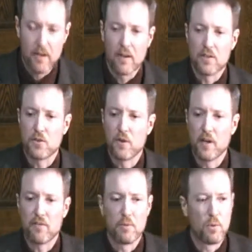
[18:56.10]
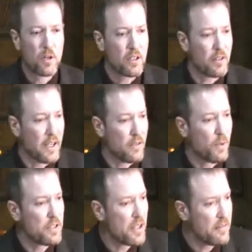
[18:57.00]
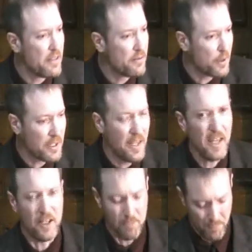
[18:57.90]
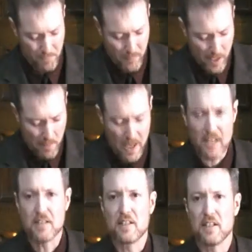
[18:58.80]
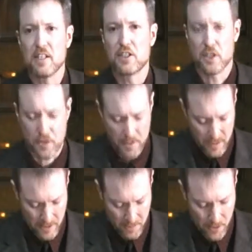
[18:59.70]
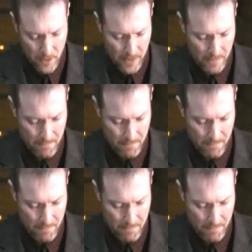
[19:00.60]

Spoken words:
A story from a worker at 174 King, our men's addiction treatment program.